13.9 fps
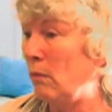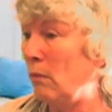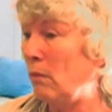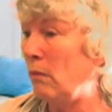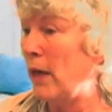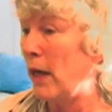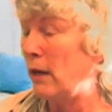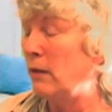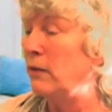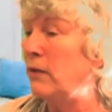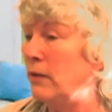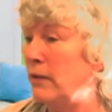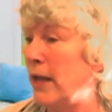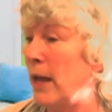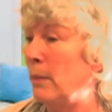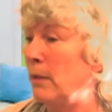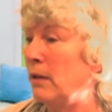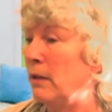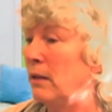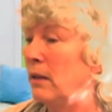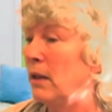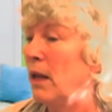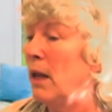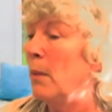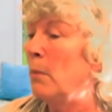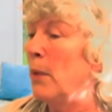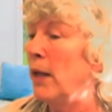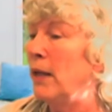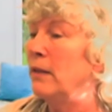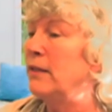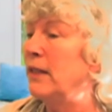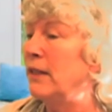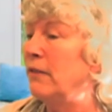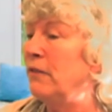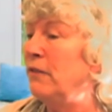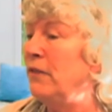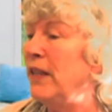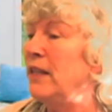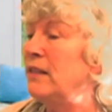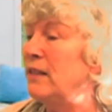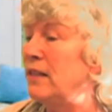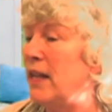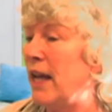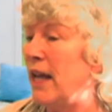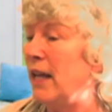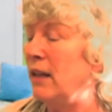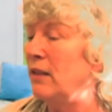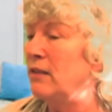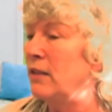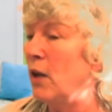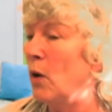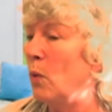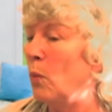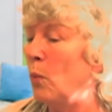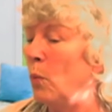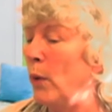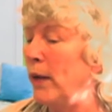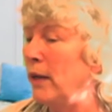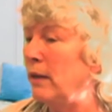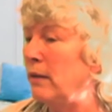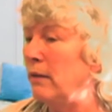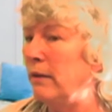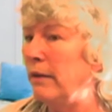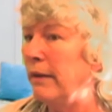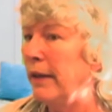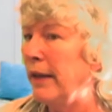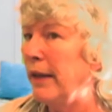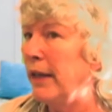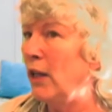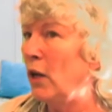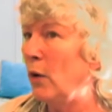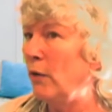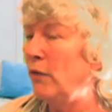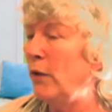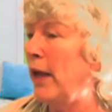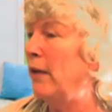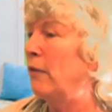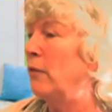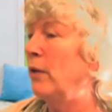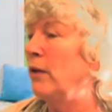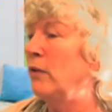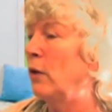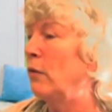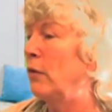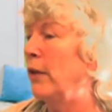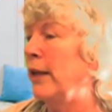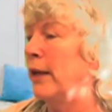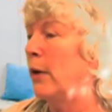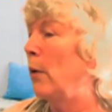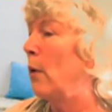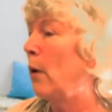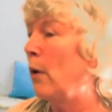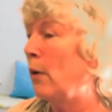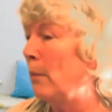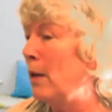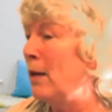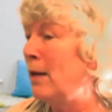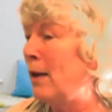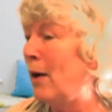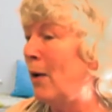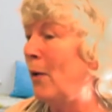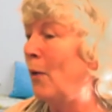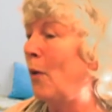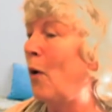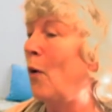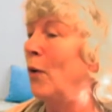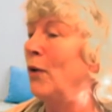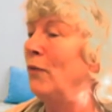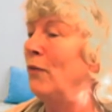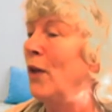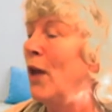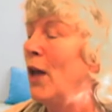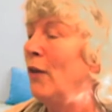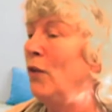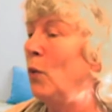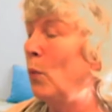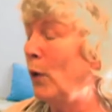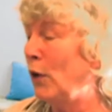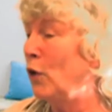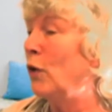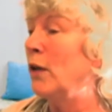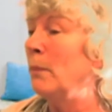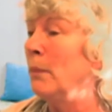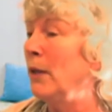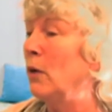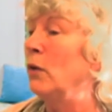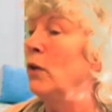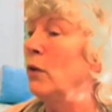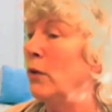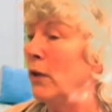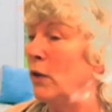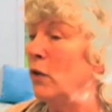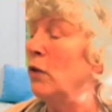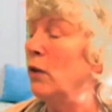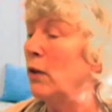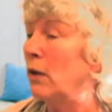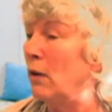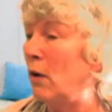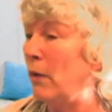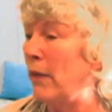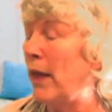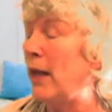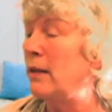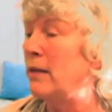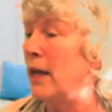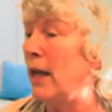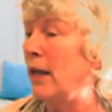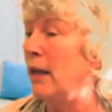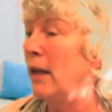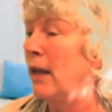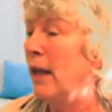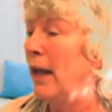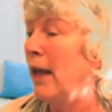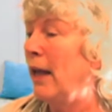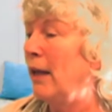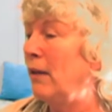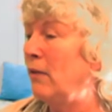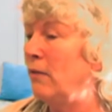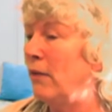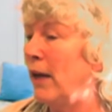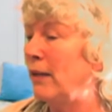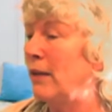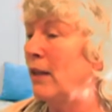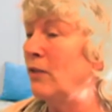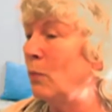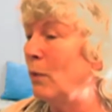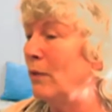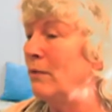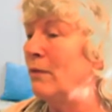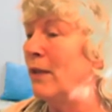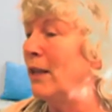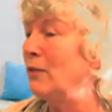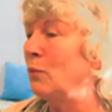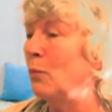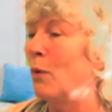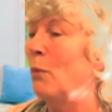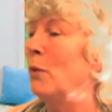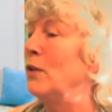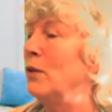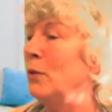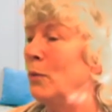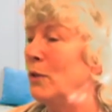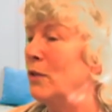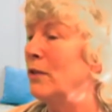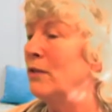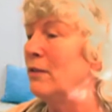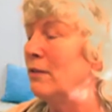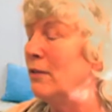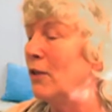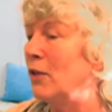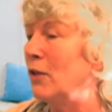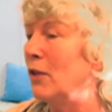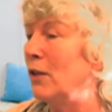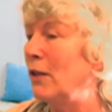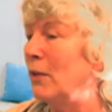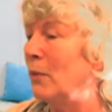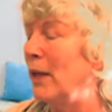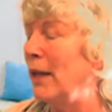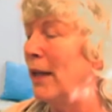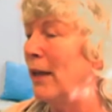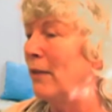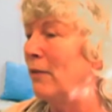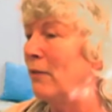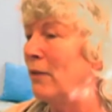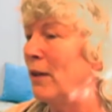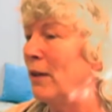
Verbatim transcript: that is the Sabbath, but it's a feast day, so we can, if you have friends over, they can go home, or if you want to cook a meal, you can cook on that day. In fact, that's what we do. We just cook, and we have